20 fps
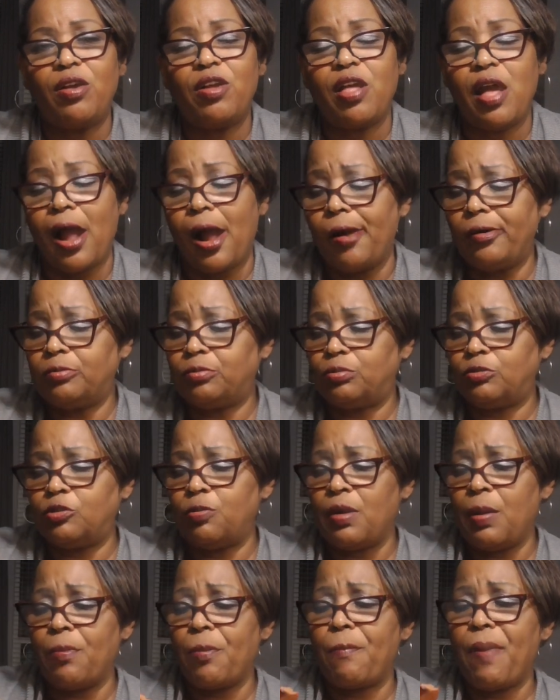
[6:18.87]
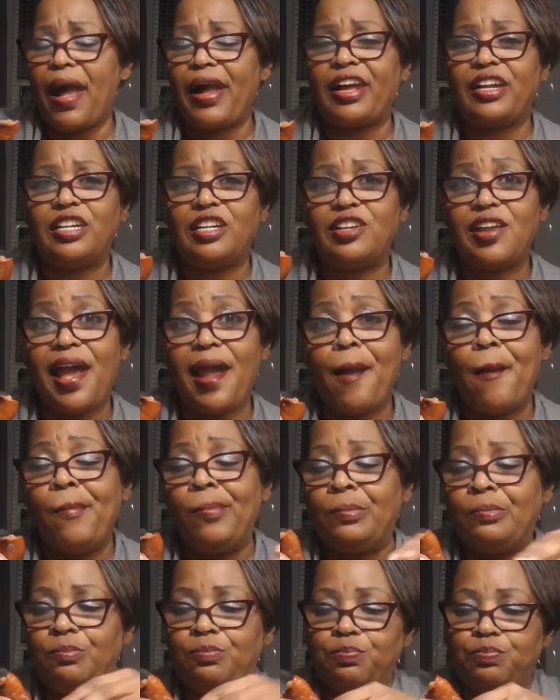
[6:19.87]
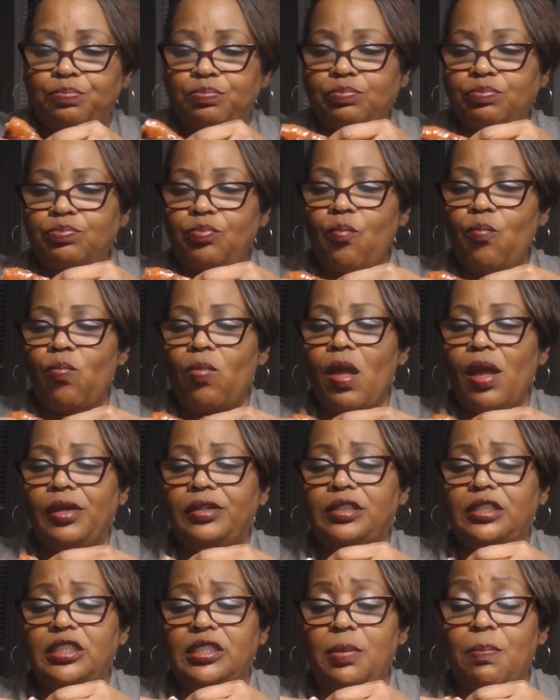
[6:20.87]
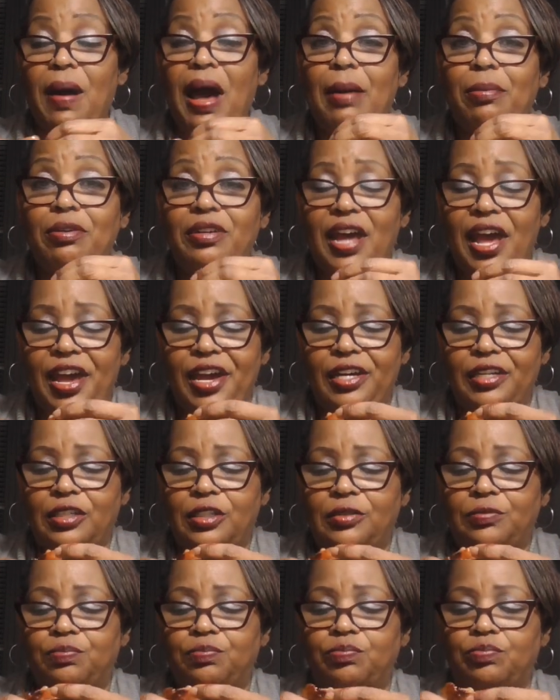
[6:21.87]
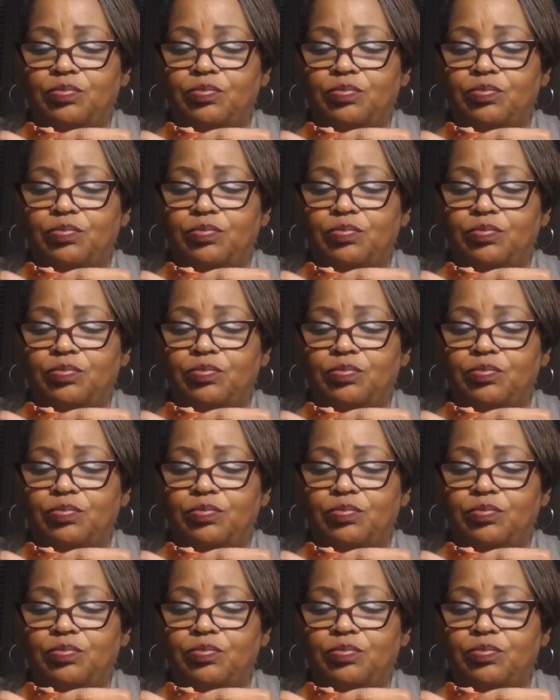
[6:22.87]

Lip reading: Y'all remember back in the day, in the Bible days,